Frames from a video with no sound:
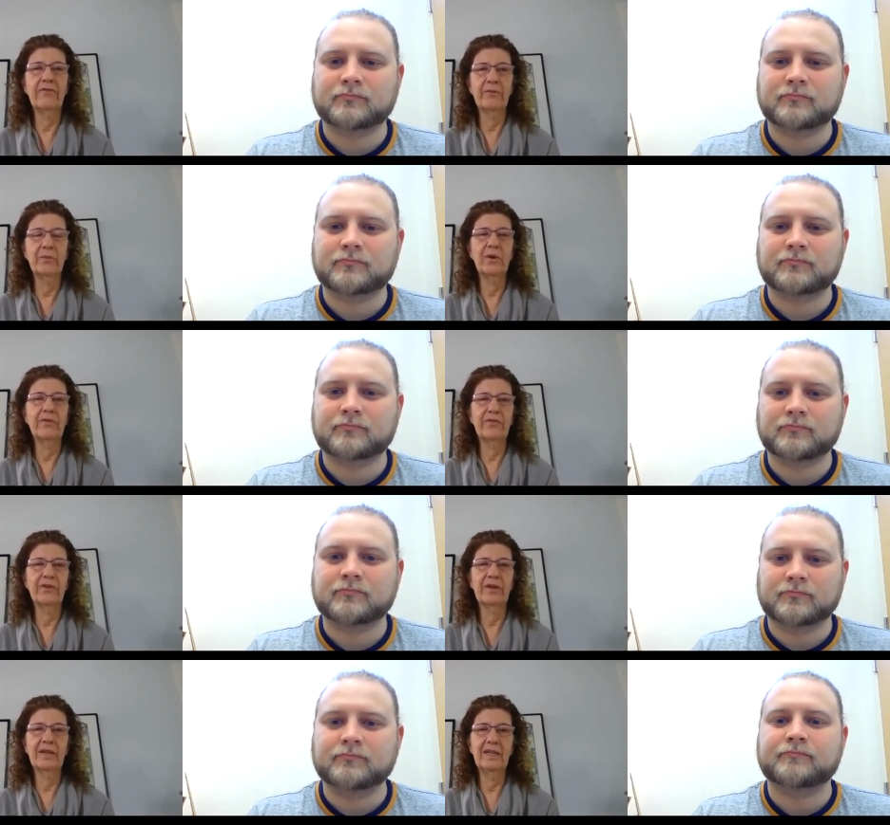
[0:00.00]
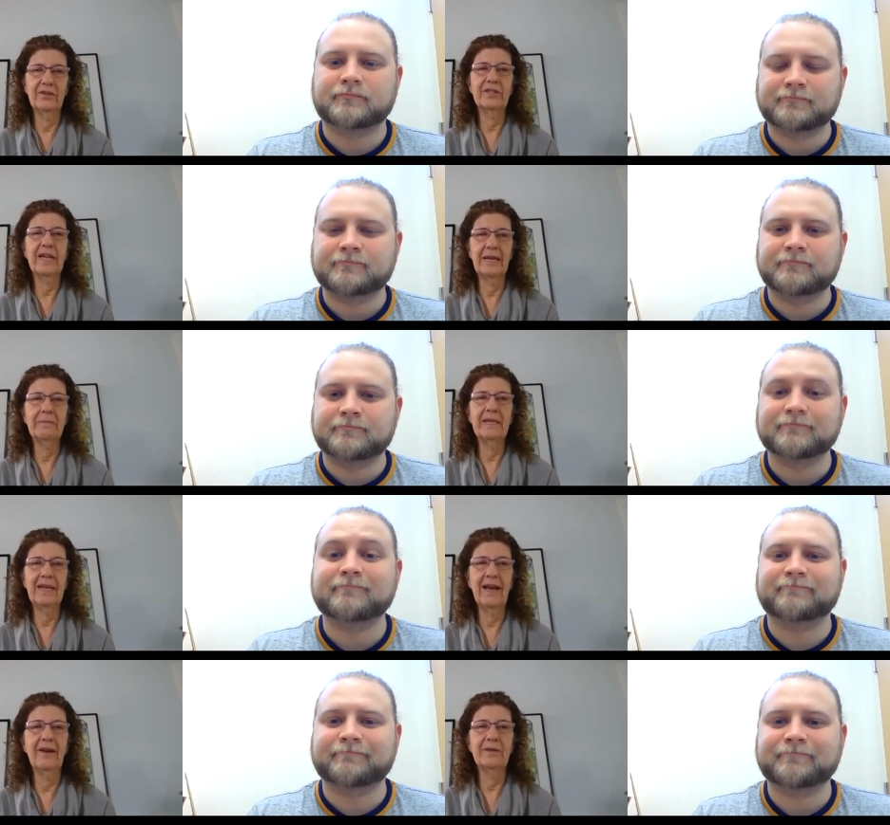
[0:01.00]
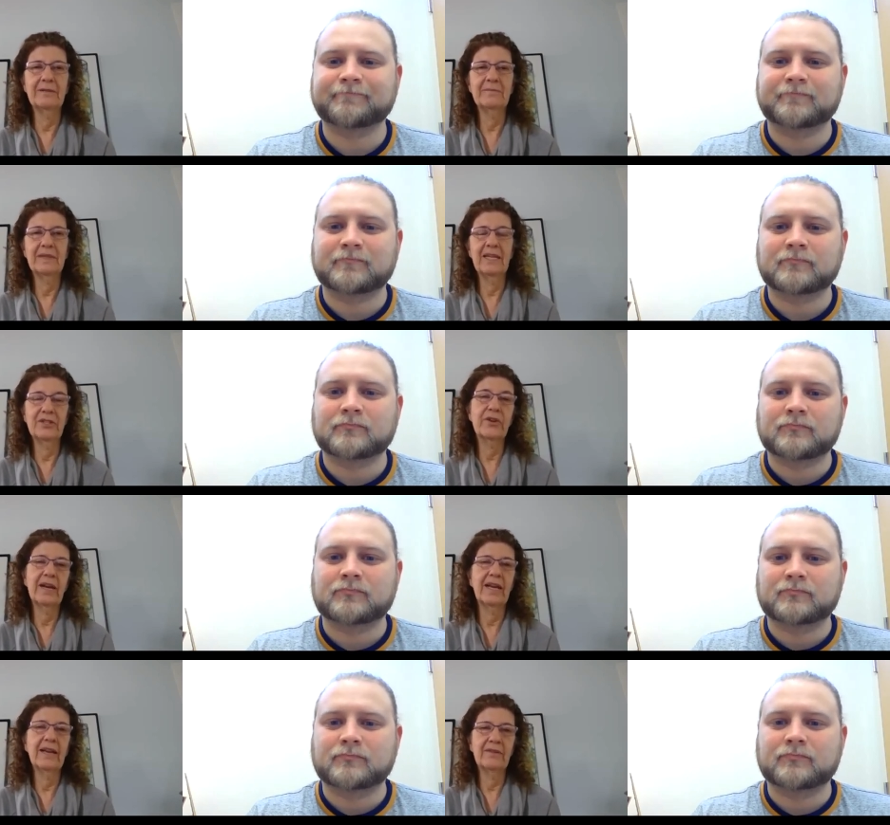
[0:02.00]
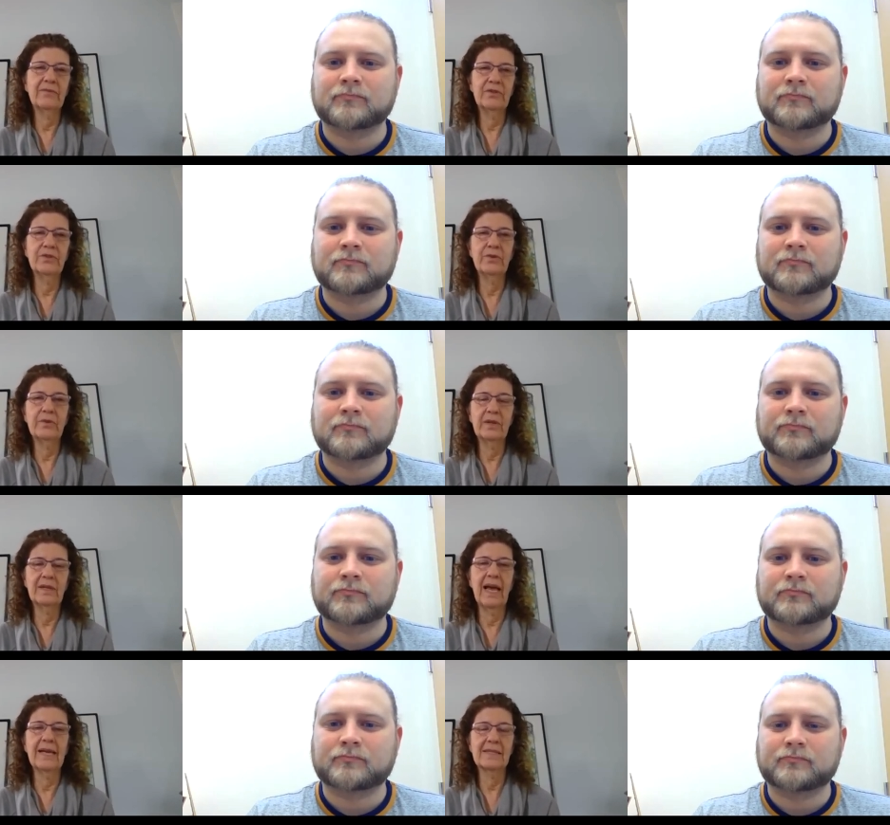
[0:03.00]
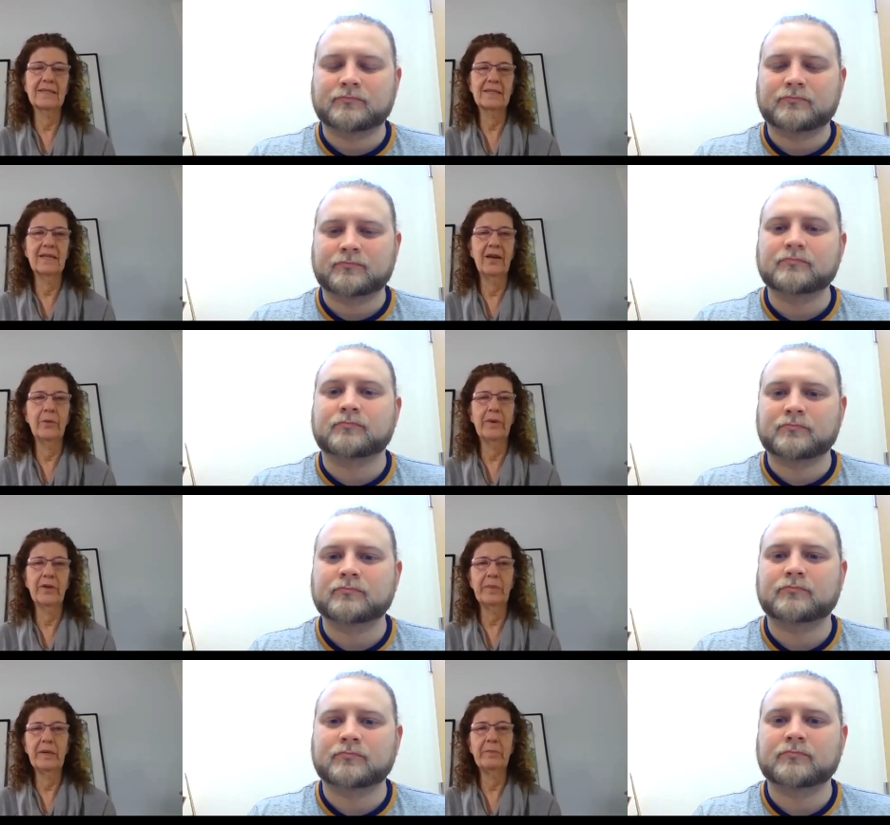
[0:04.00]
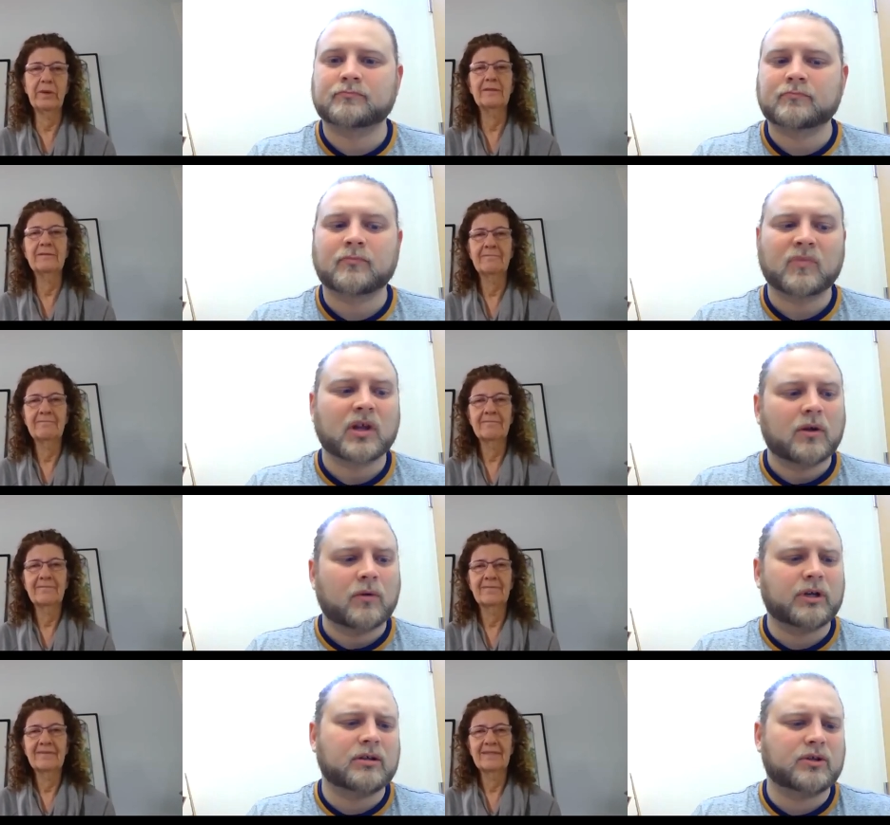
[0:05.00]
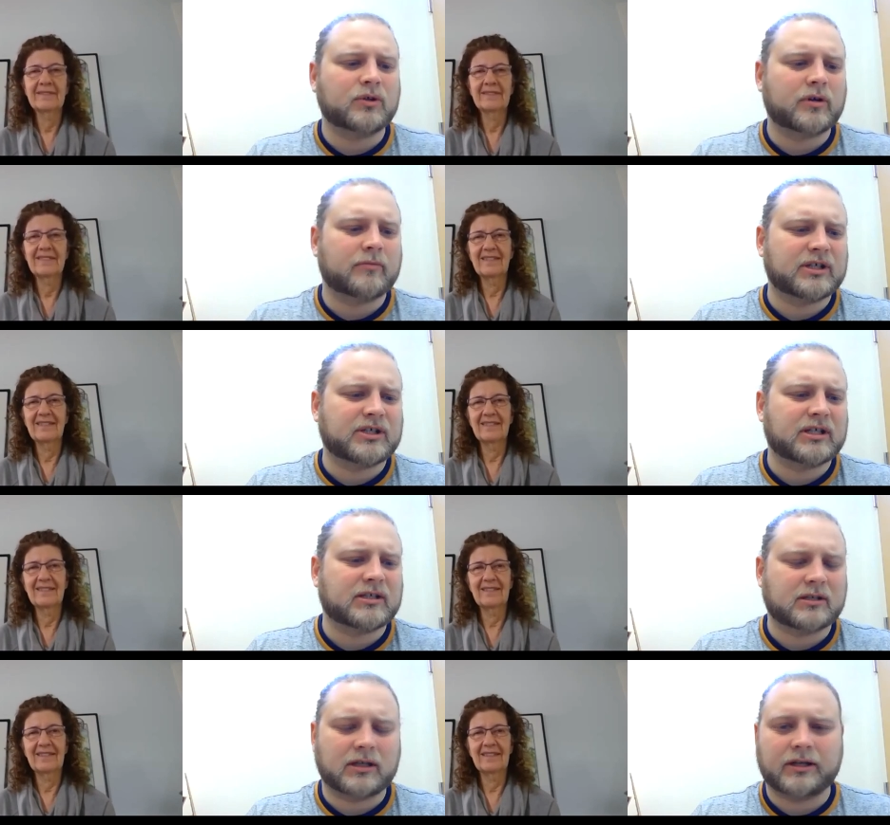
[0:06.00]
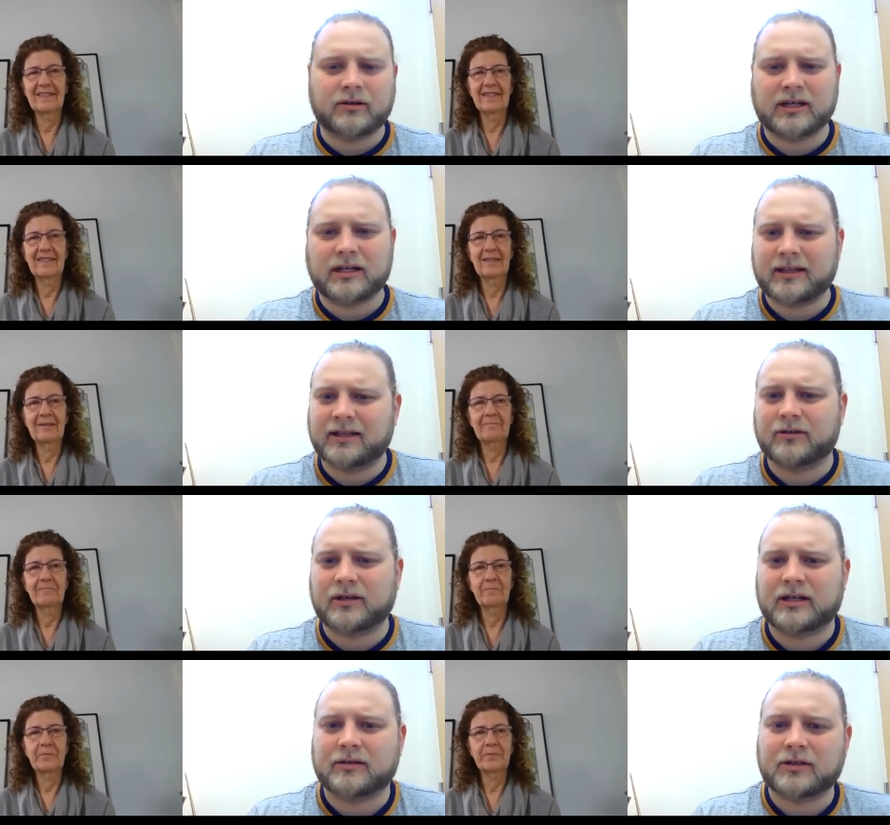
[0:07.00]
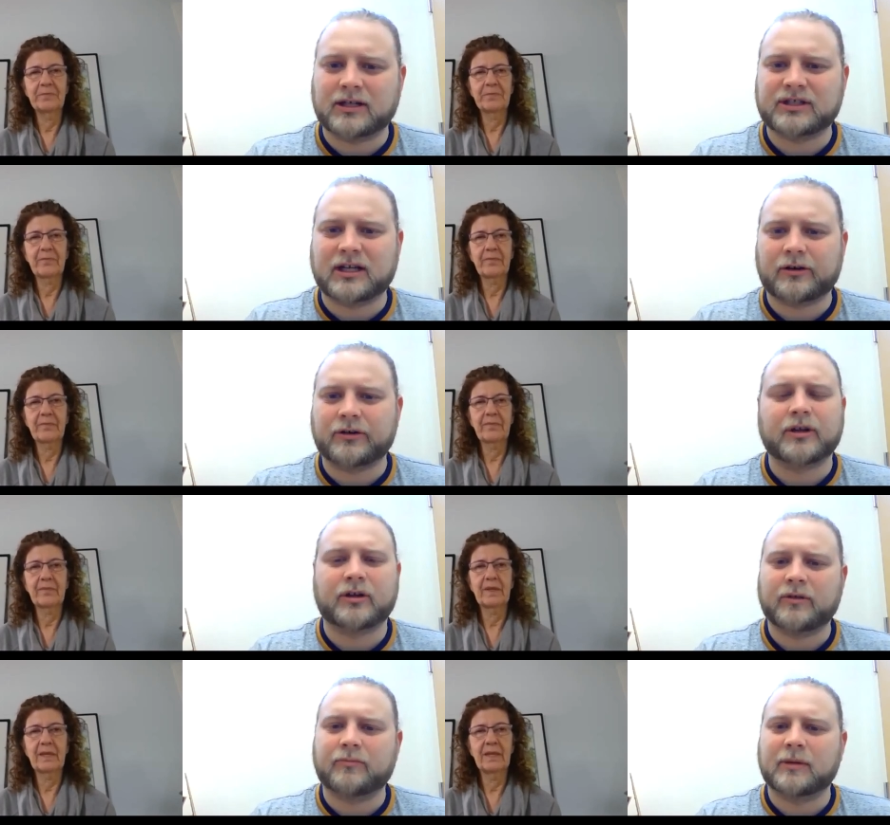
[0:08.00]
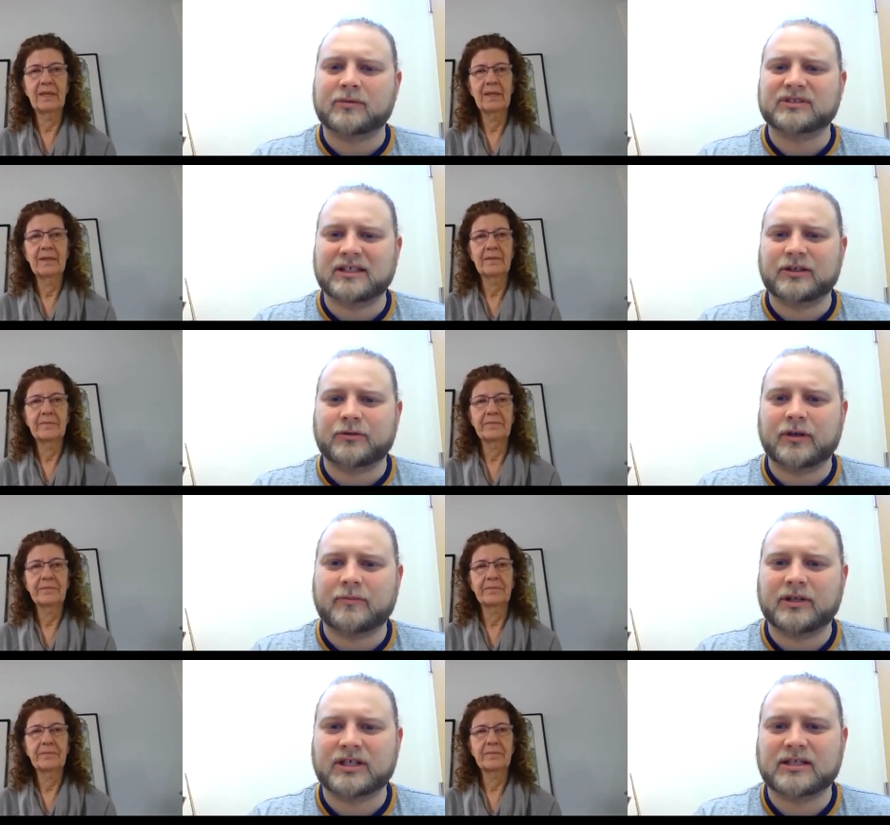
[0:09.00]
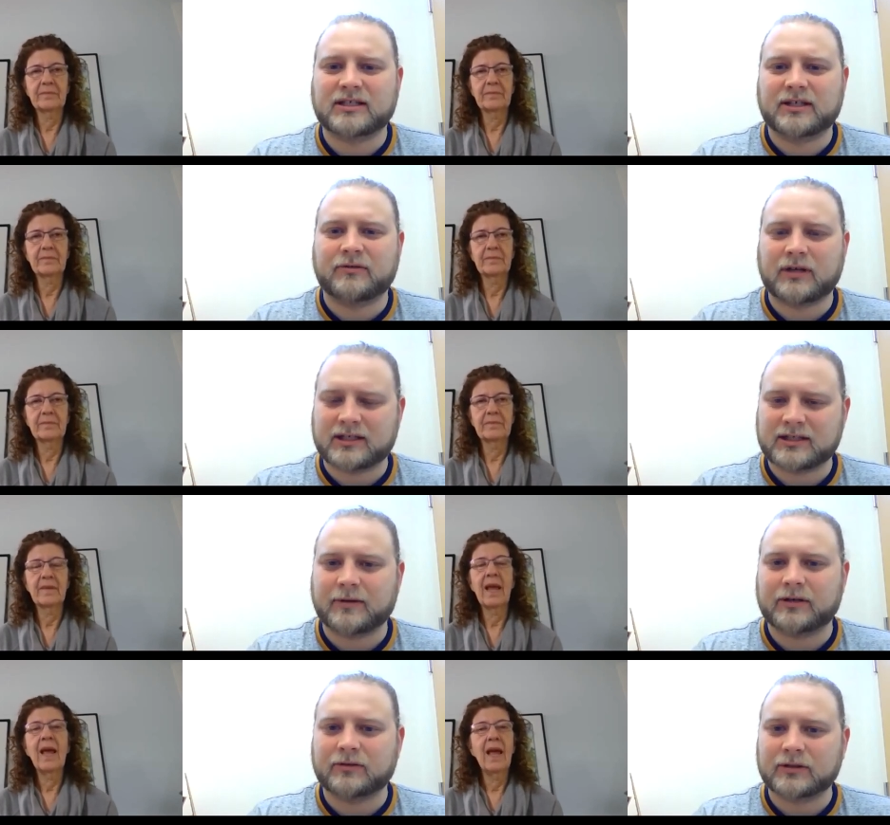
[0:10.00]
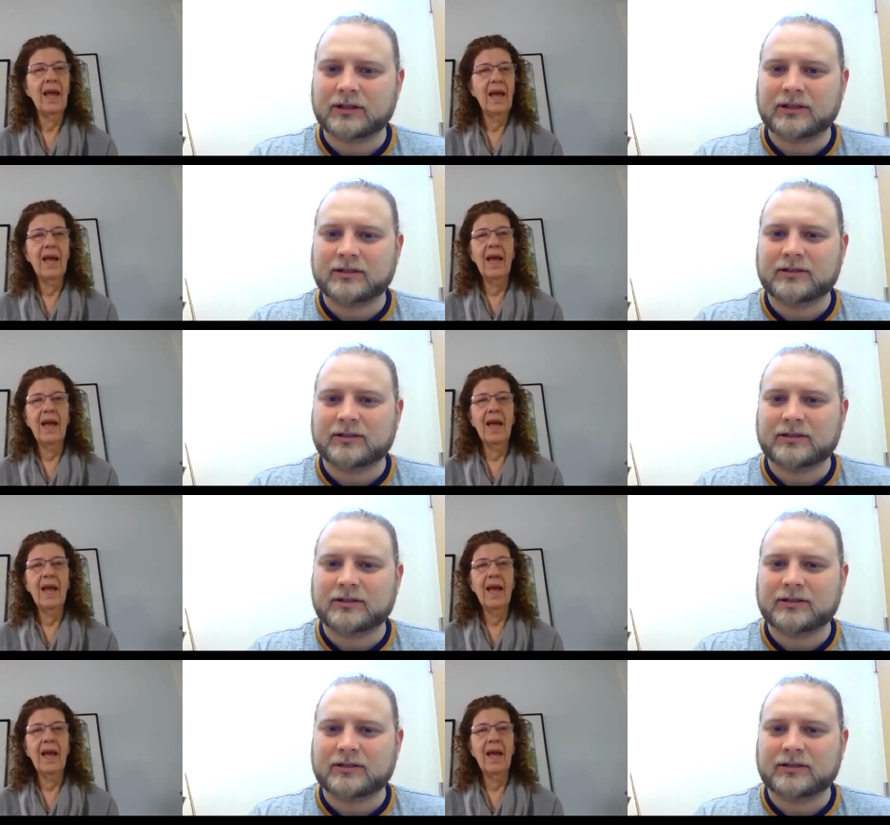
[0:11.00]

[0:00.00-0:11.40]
Speaker 1: for more for entertainment now mm-hmm. and try to do classes and help other people.
Speaker 2: When you do commissions, are you kind of, I think you kind of touched on it earlier. You have people send you images and you ask about.